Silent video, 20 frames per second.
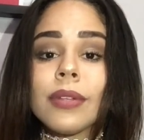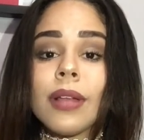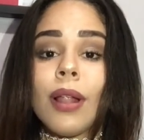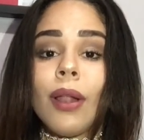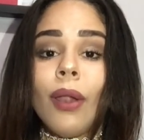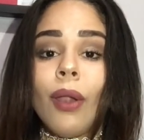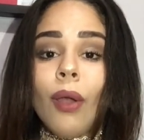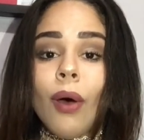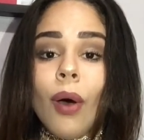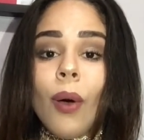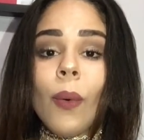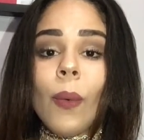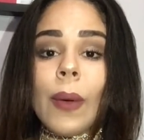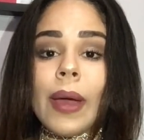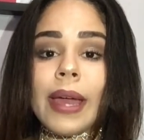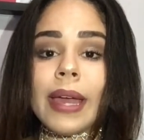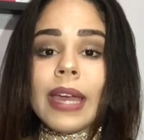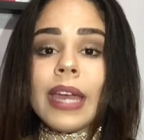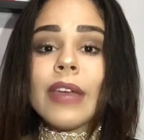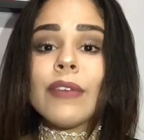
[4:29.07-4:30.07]
a long
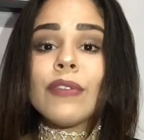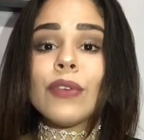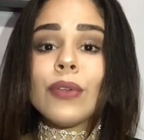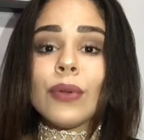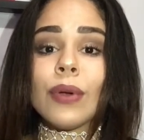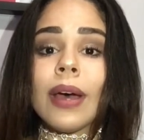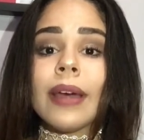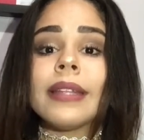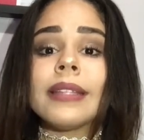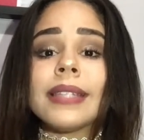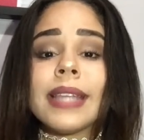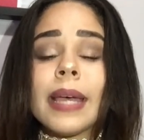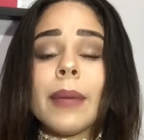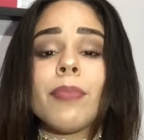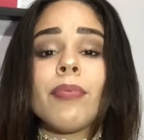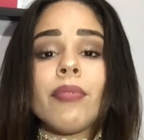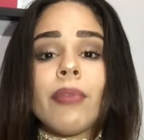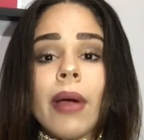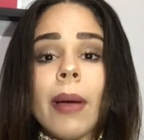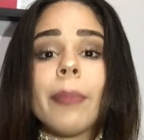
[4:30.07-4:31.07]
way if you know how to take
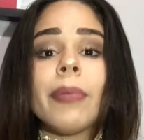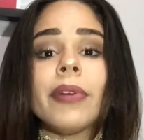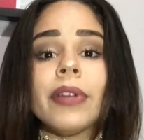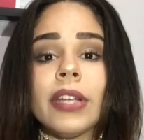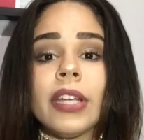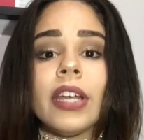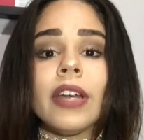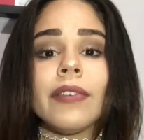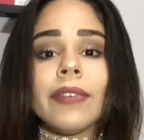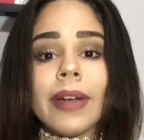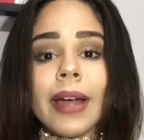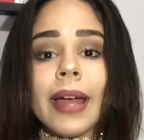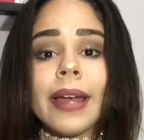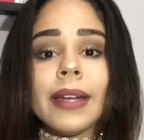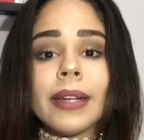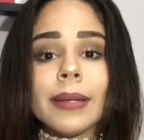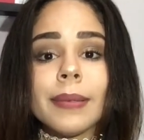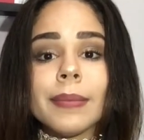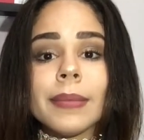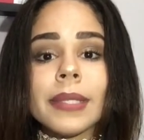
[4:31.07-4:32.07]
proper care of your
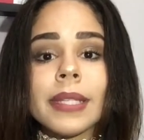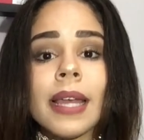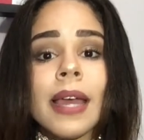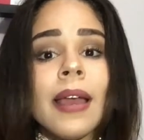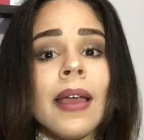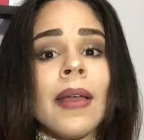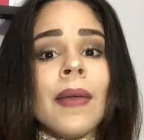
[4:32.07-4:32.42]
items.